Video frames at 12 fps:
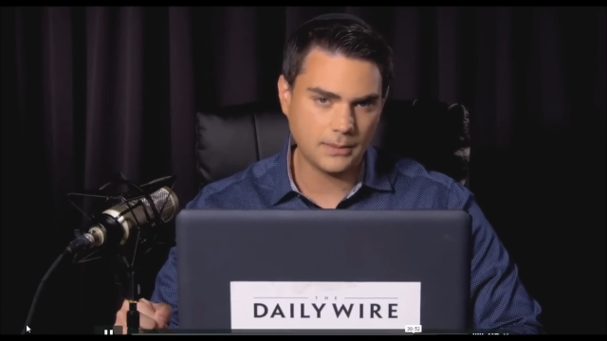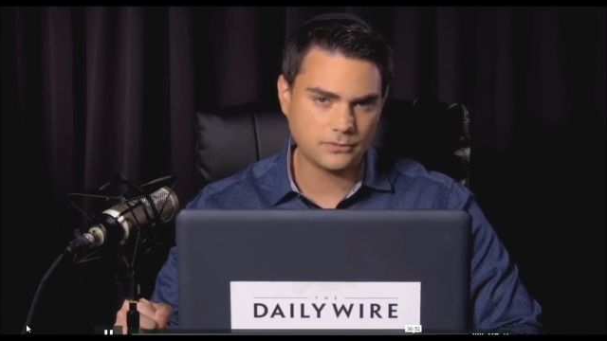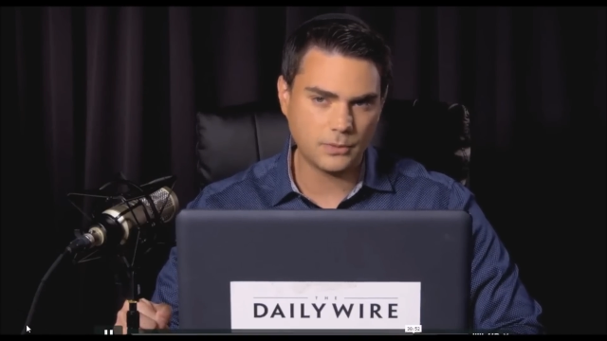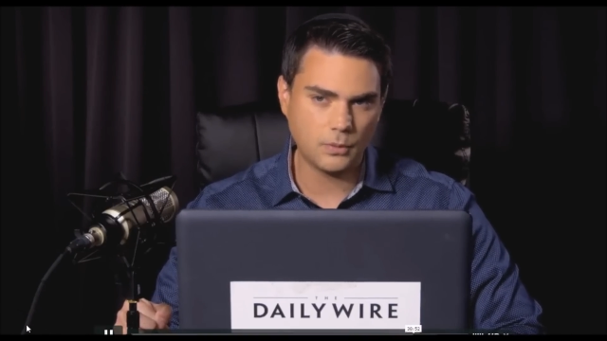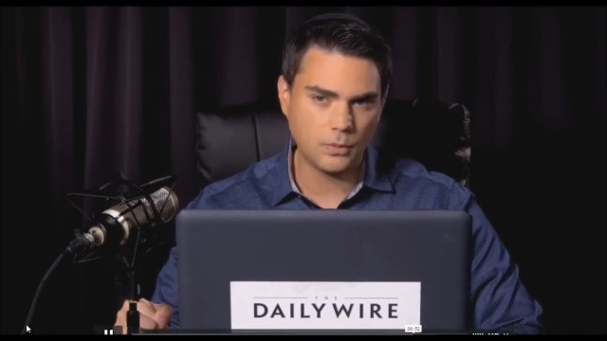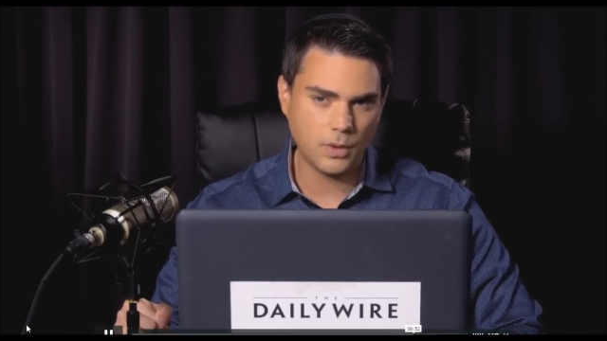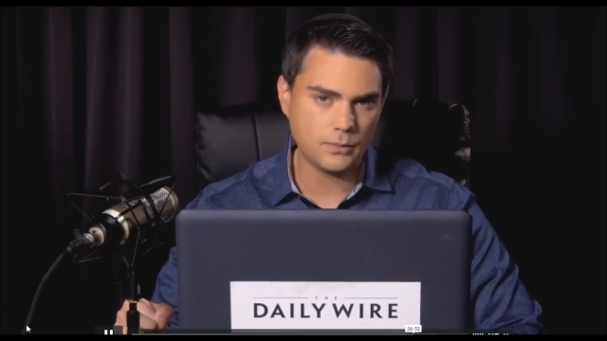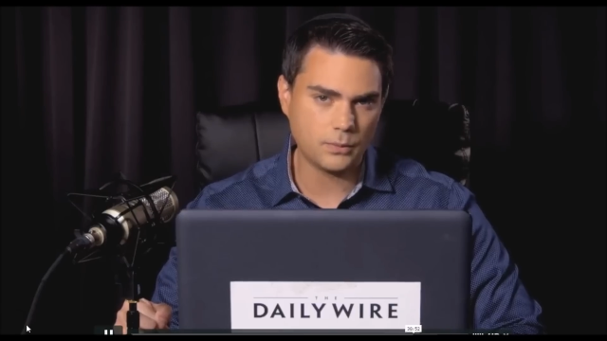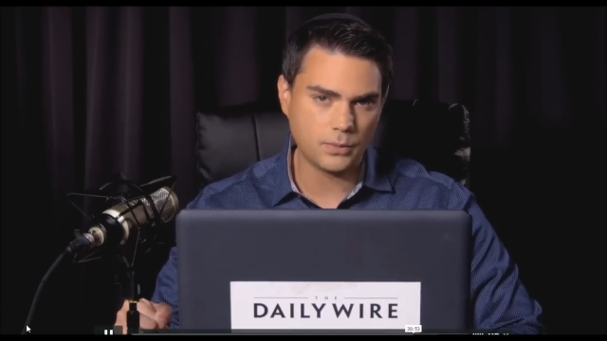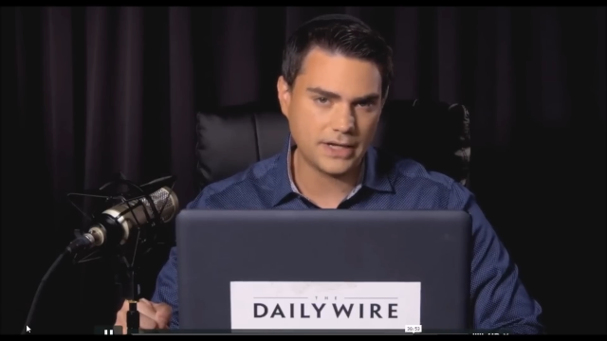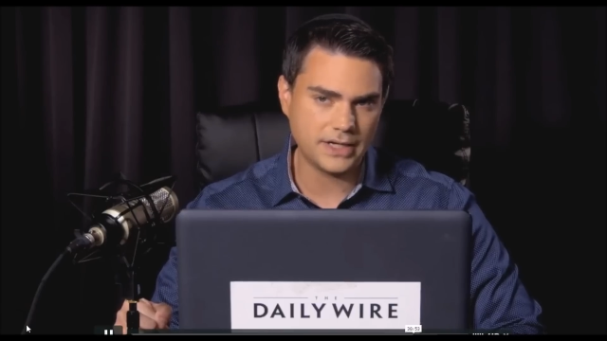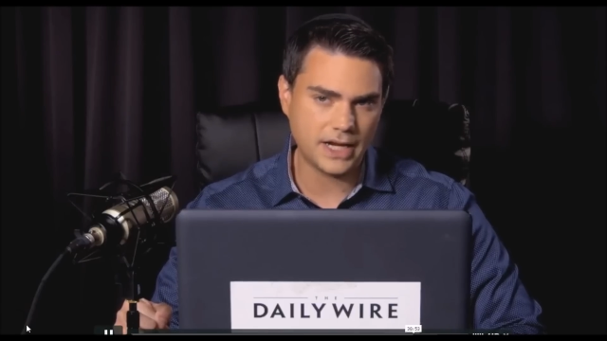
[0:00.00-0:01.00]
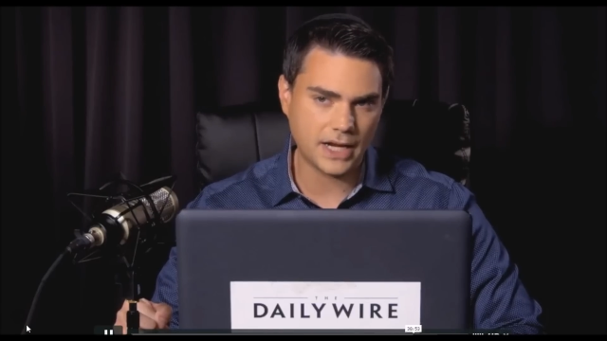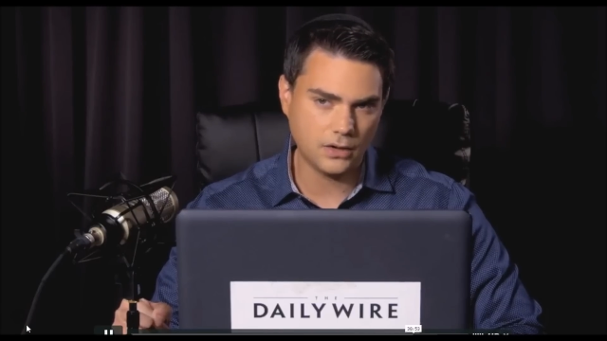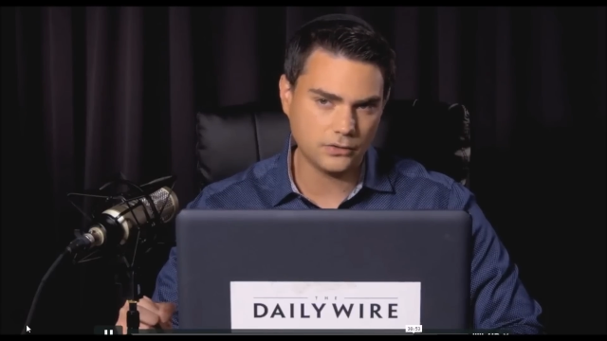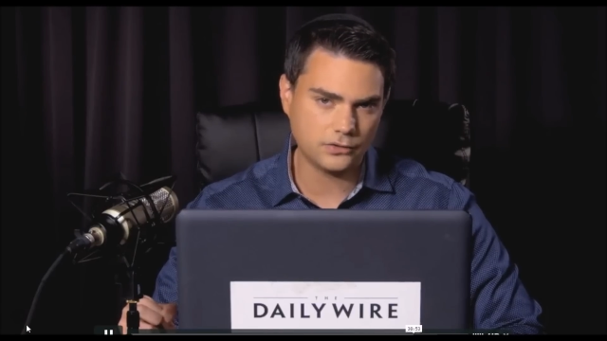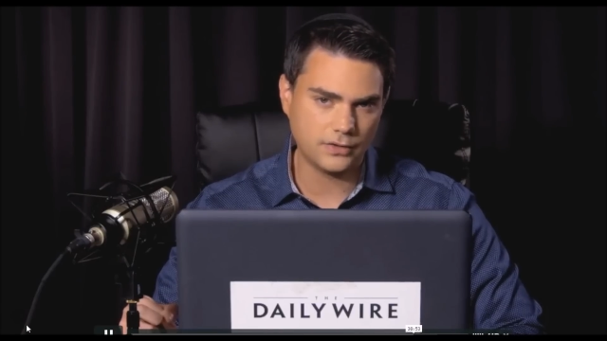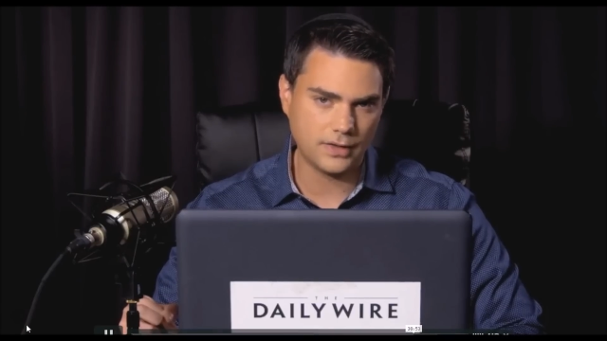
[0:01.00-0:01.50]
It comes from a white
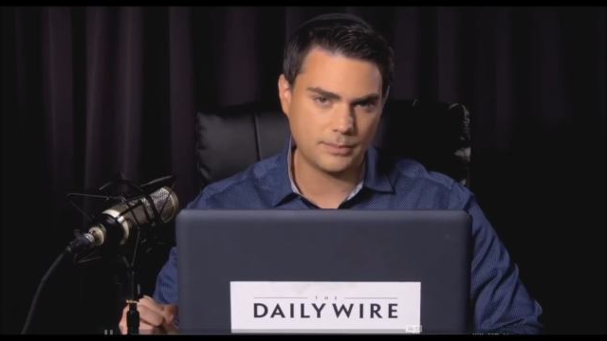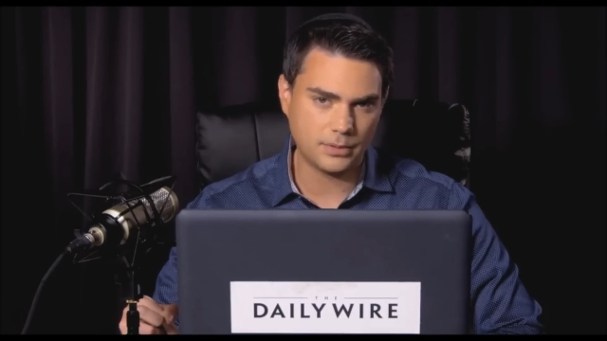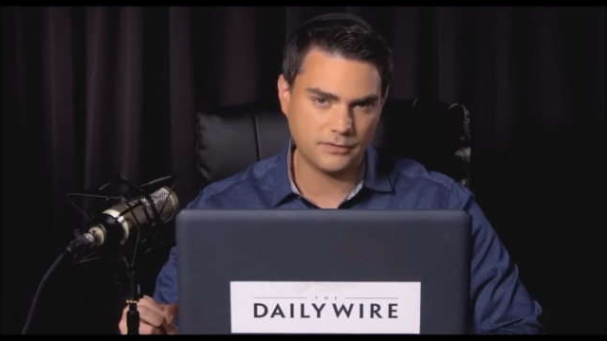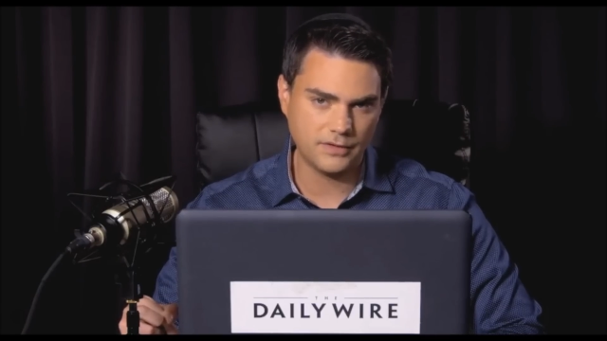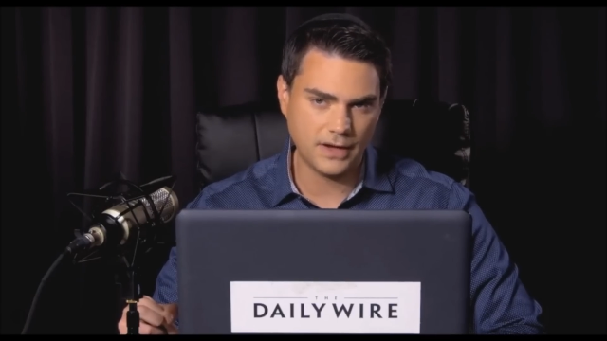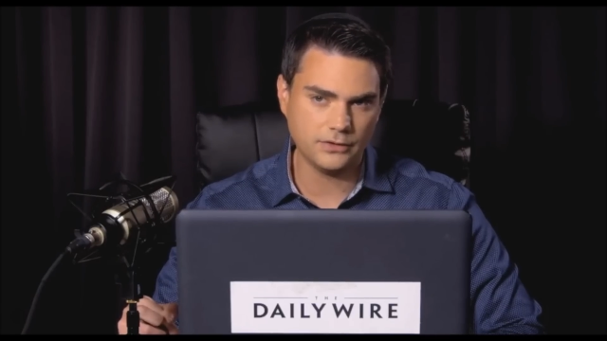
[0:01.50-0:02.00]
redneck culture that